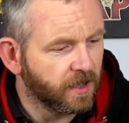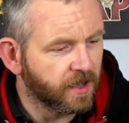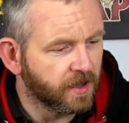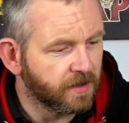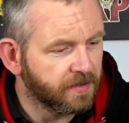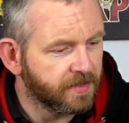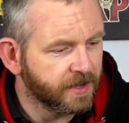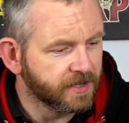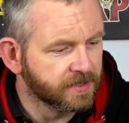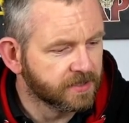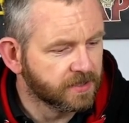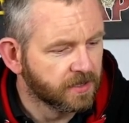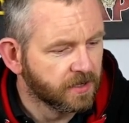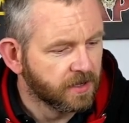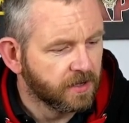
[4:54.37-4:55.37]

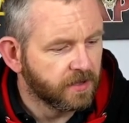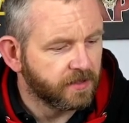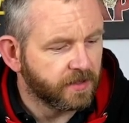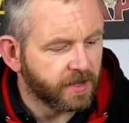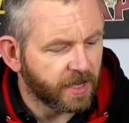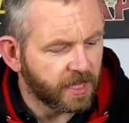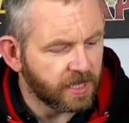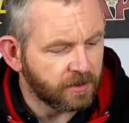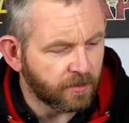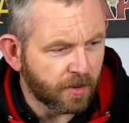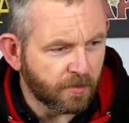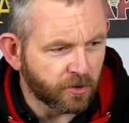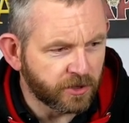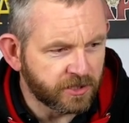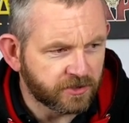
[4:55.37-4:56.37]
things that get a little bit
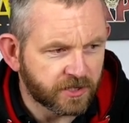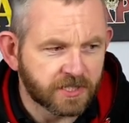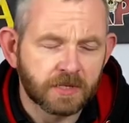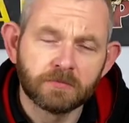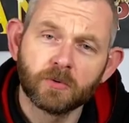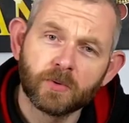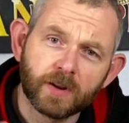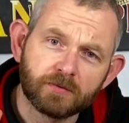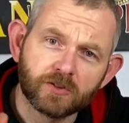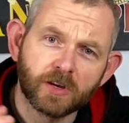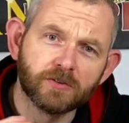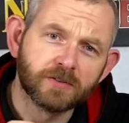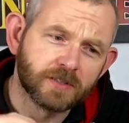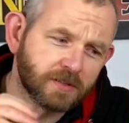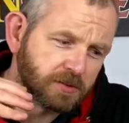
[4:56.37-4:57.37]
more interesting. But what I've
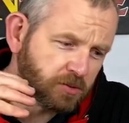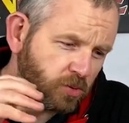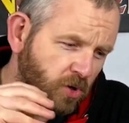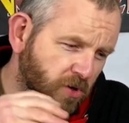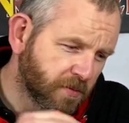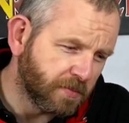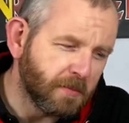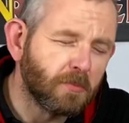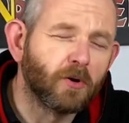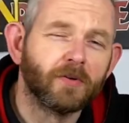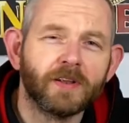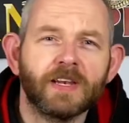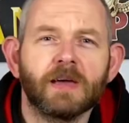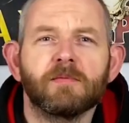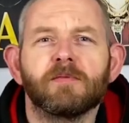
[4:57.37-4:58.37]
chosen to talk a bit more
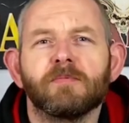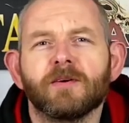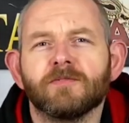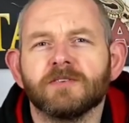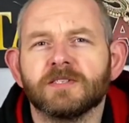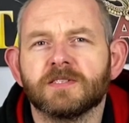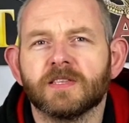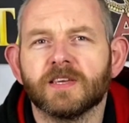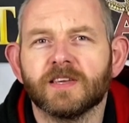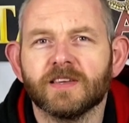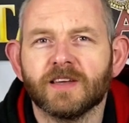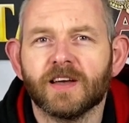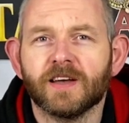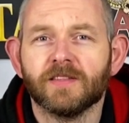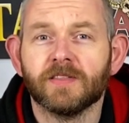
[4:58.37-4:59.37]
in depth about is
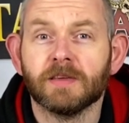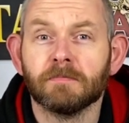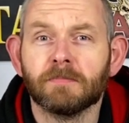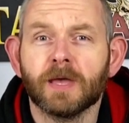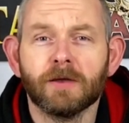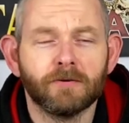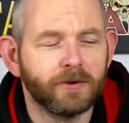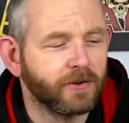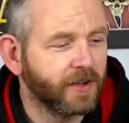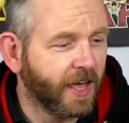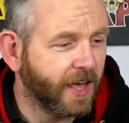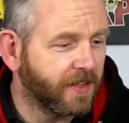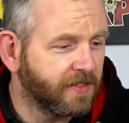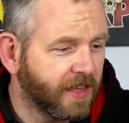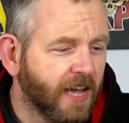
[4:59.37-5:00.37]
the Imperial
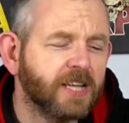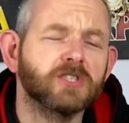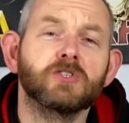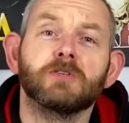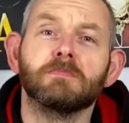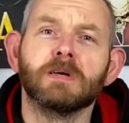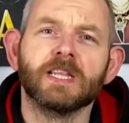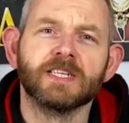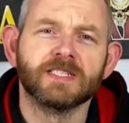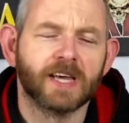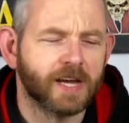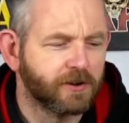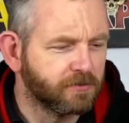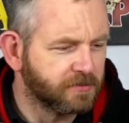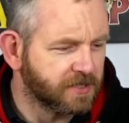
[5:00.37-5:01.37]
Guard, the Astra
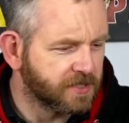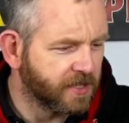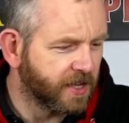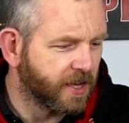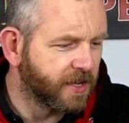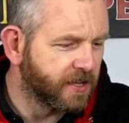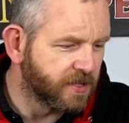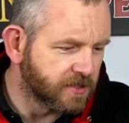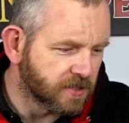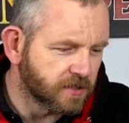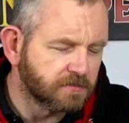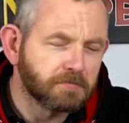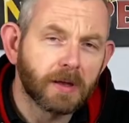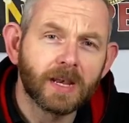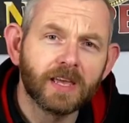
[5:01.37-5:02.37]
Militarum, as they are here. So there's
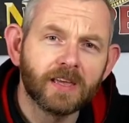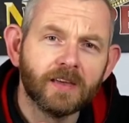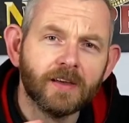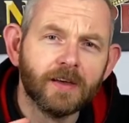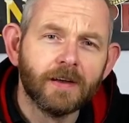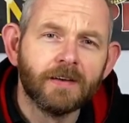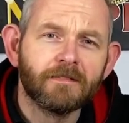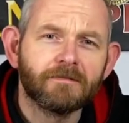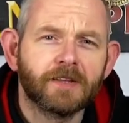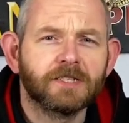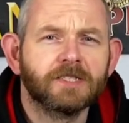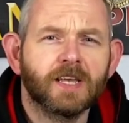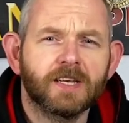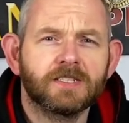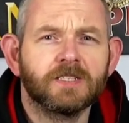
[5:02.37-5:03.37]
many
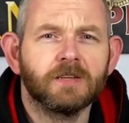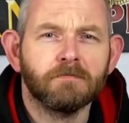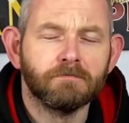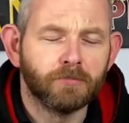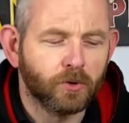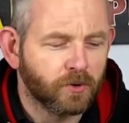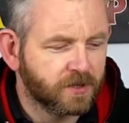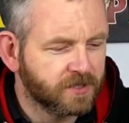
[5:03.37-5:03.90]
fantastic books